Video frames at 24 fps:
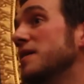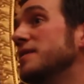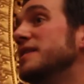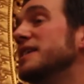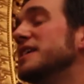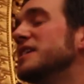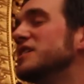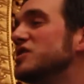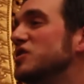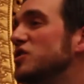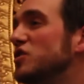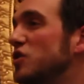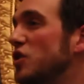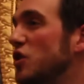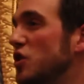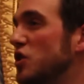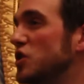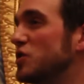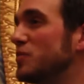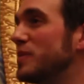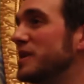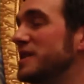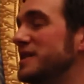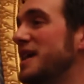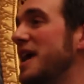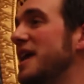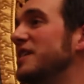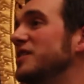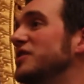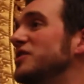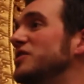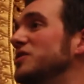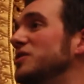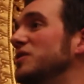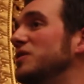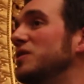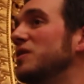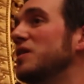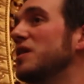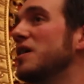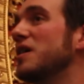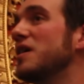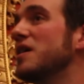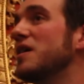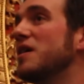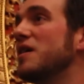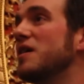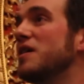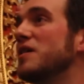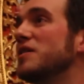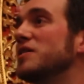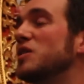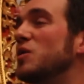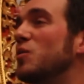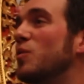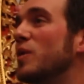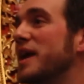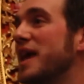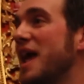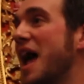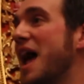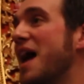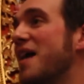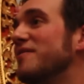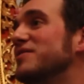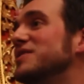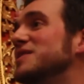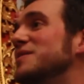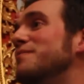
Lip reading: This huge potential that we have